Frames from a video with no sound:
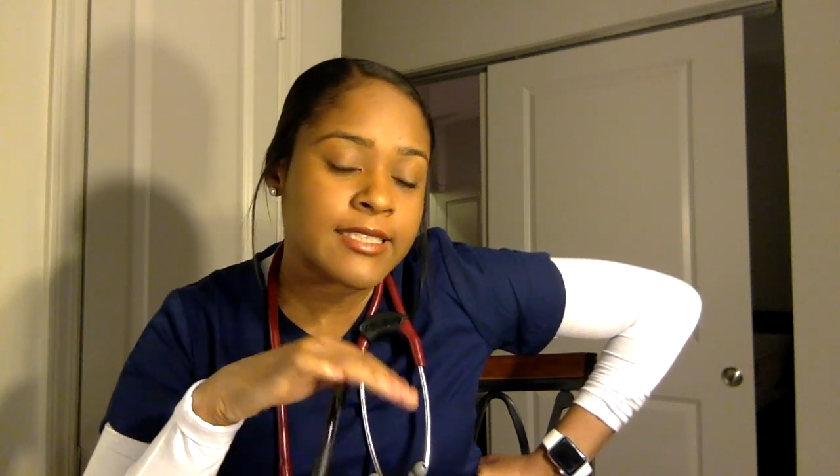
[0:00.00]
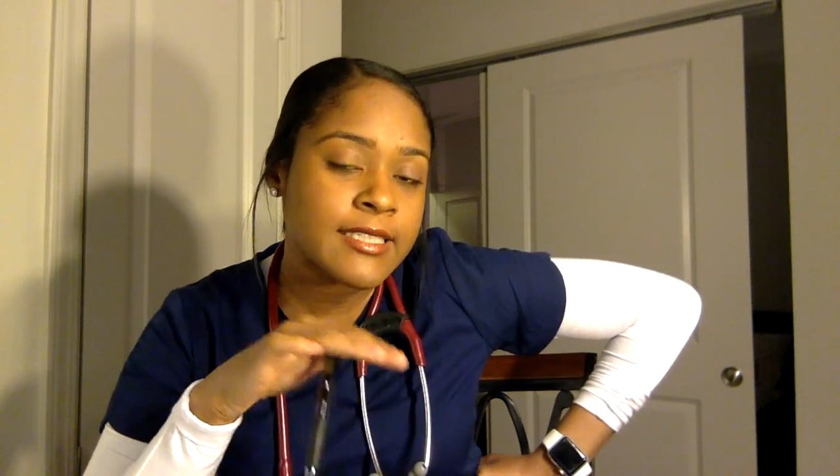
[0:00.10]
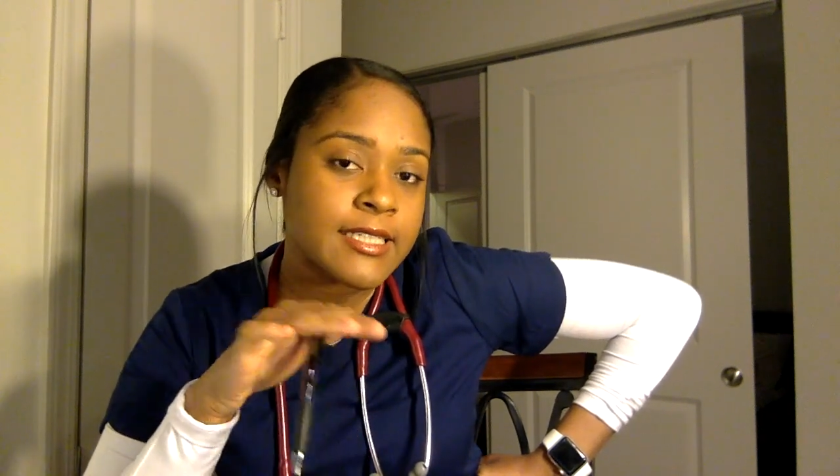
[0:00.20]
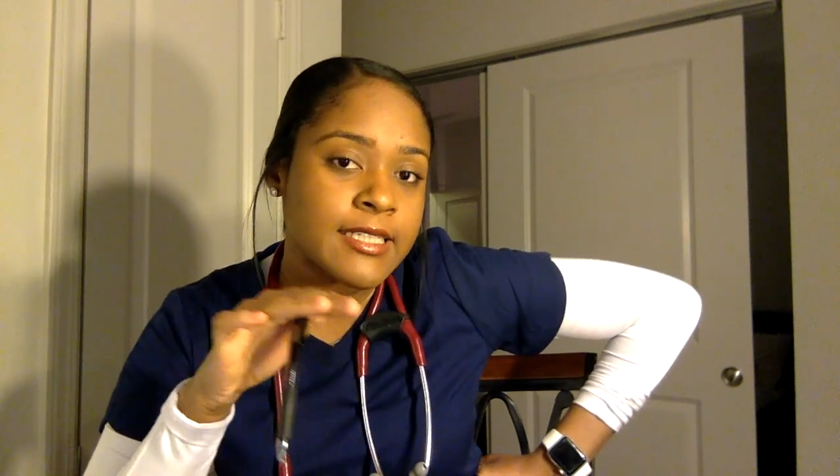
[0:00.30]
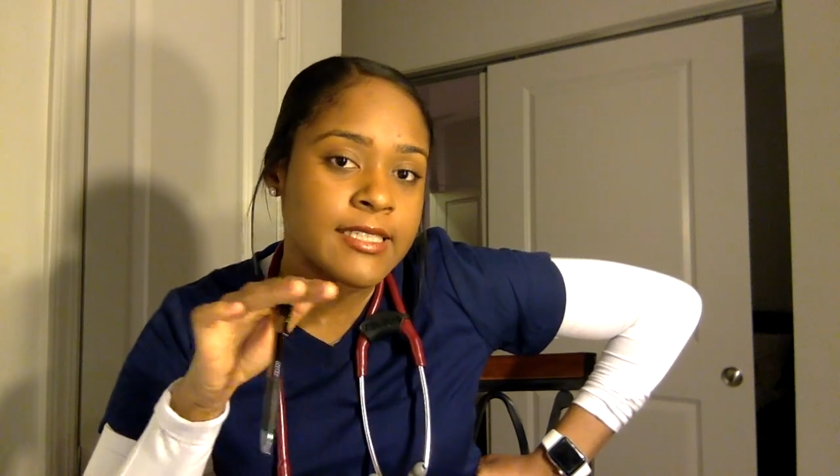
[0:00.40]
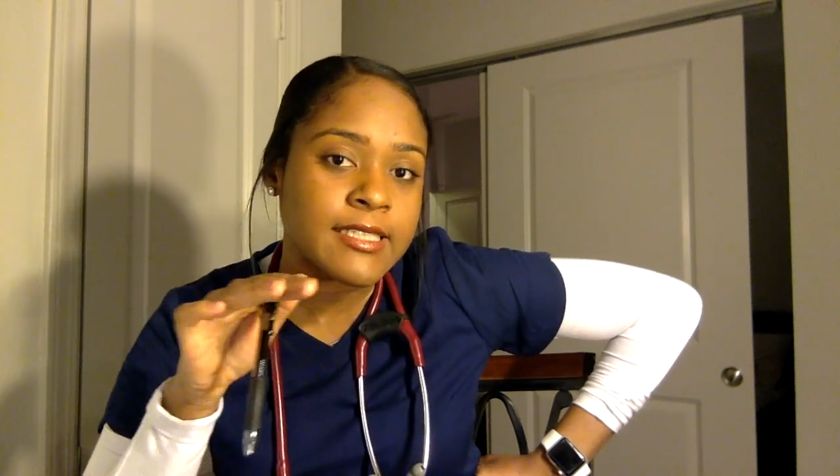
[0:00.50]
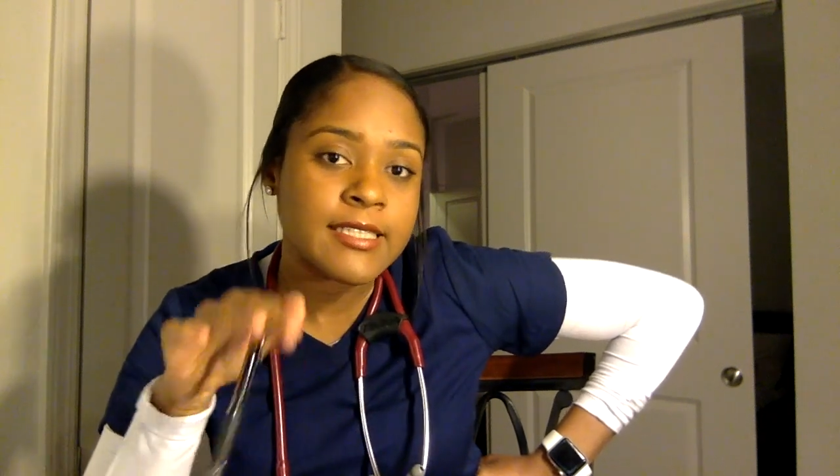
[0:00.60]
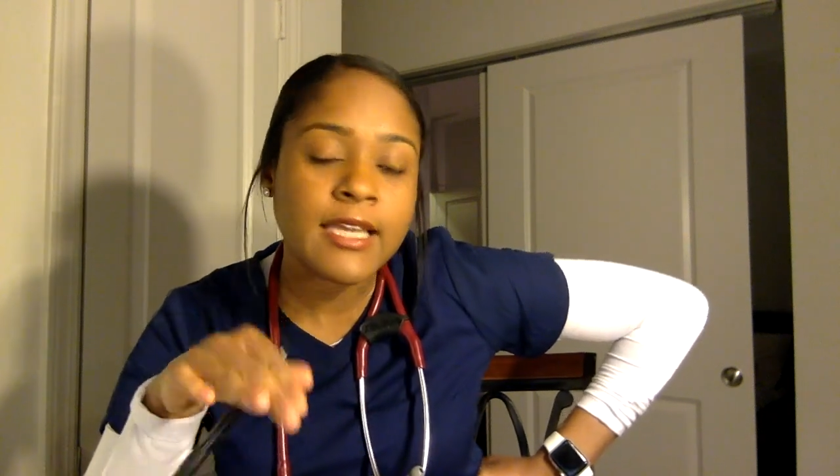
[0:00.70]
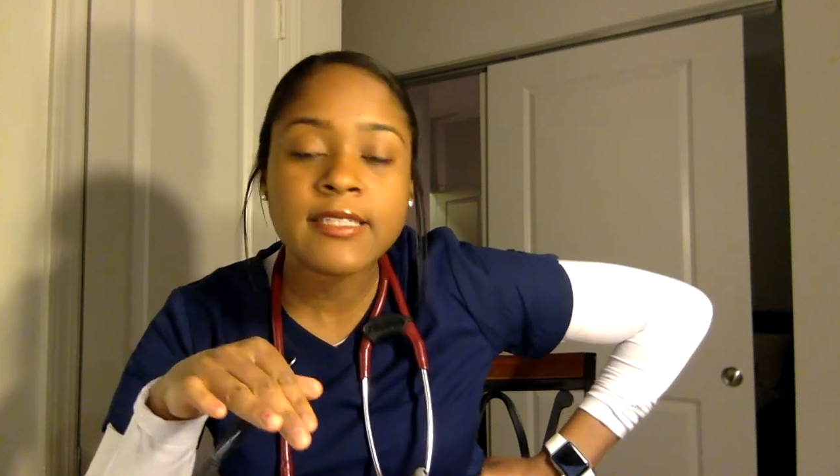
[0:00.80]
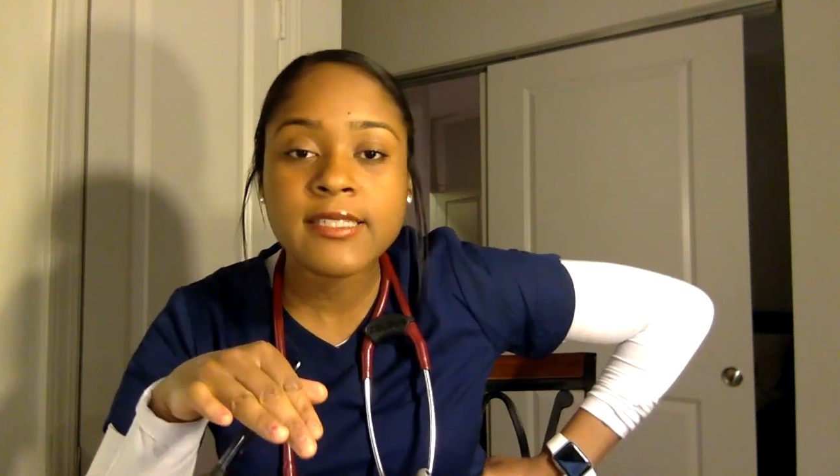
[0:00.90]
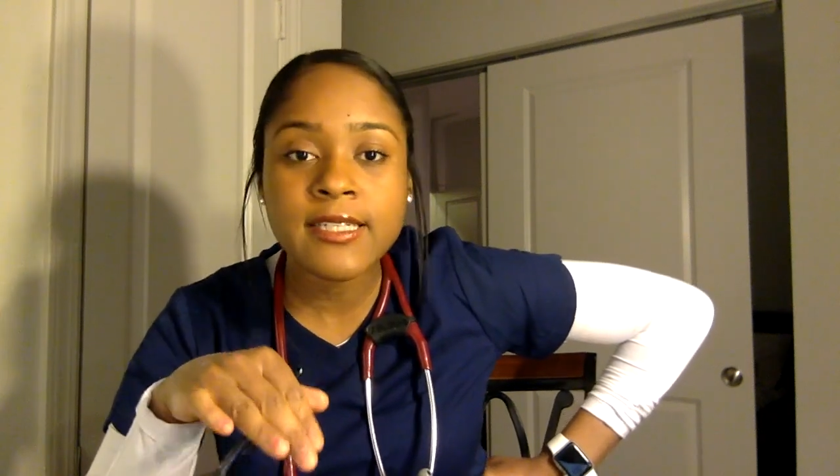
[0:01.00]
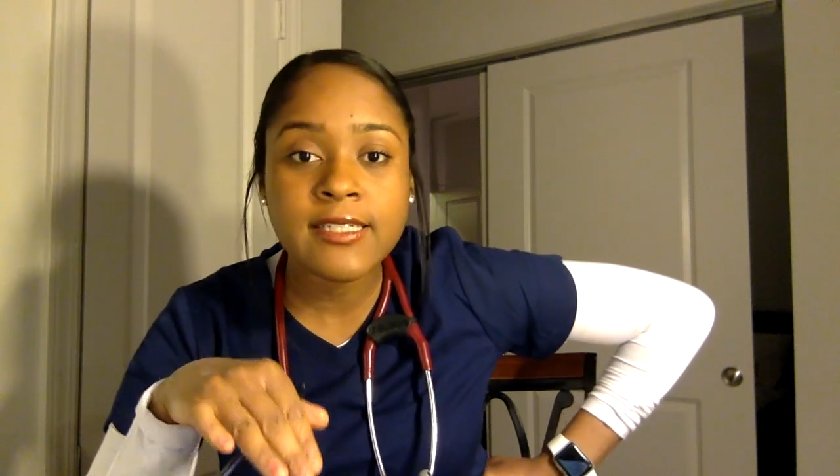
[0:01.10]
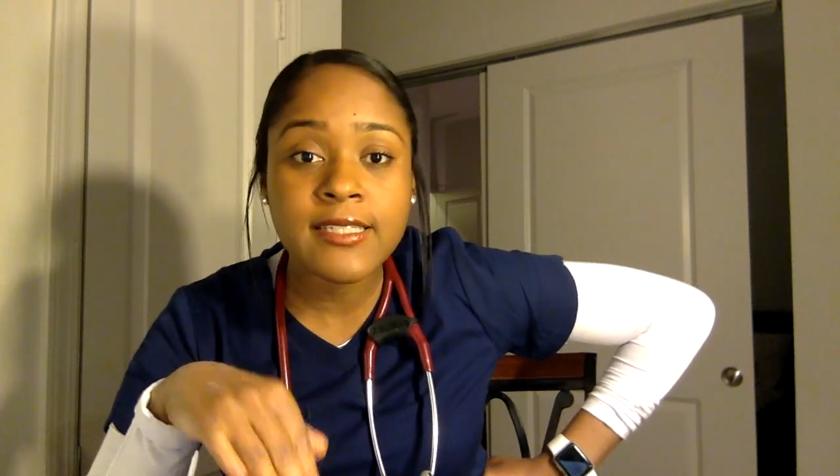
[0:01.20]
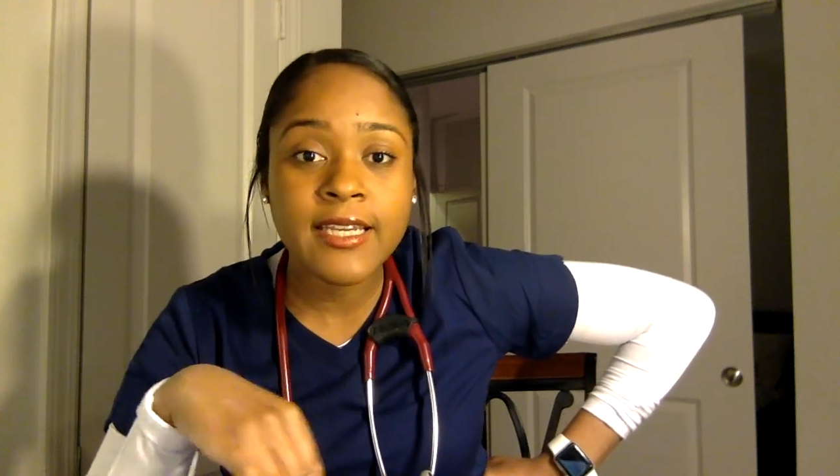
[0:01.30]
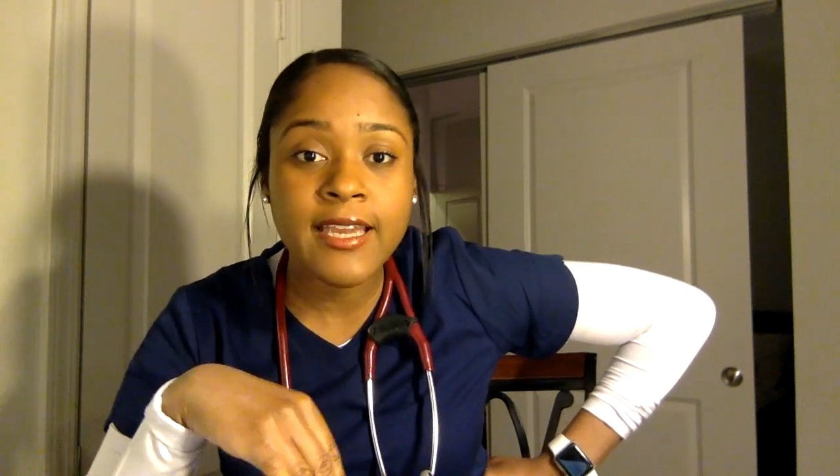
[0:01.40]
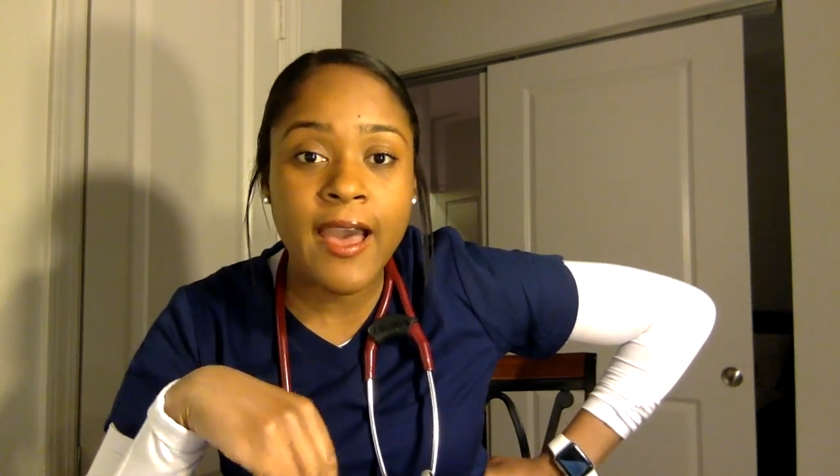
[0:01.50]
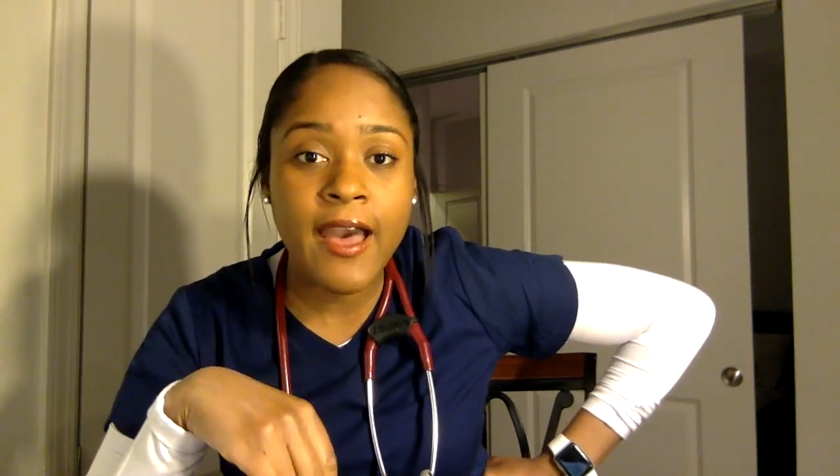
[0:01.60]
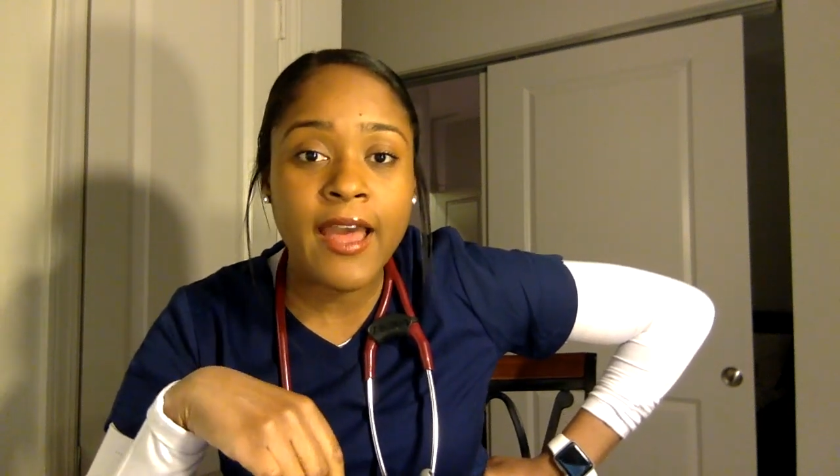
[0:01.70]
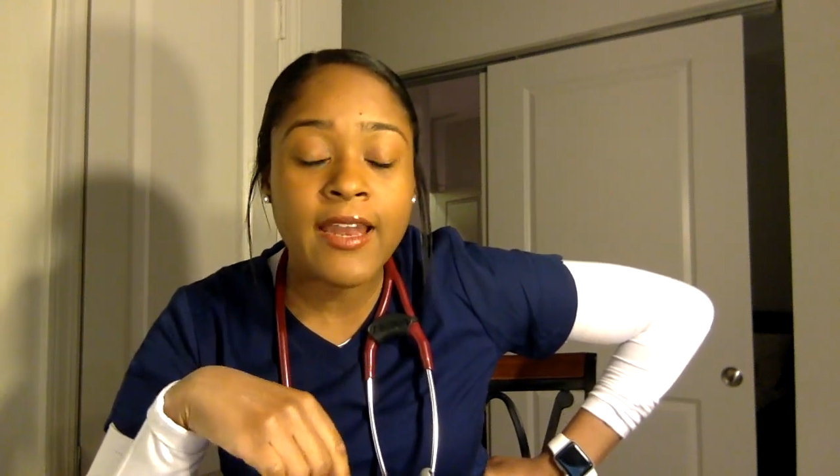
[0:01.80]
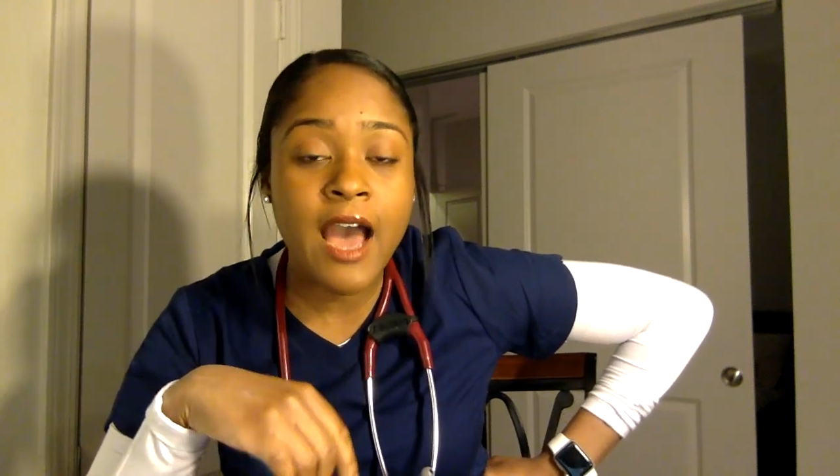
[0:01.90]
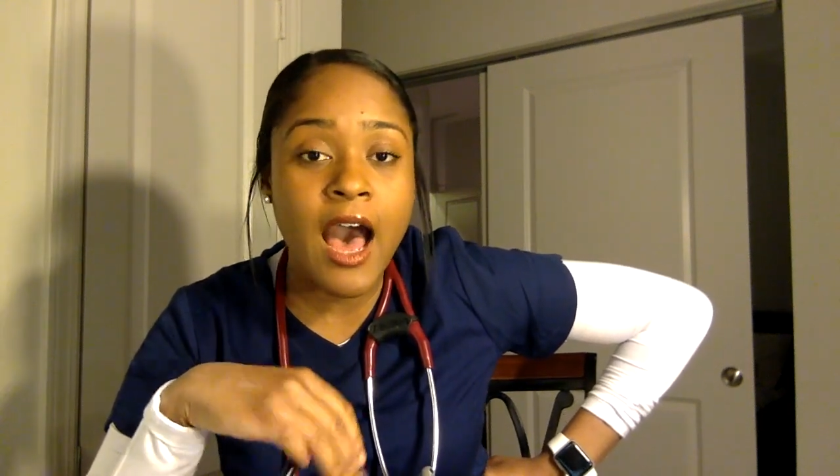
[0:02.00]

to 60s again.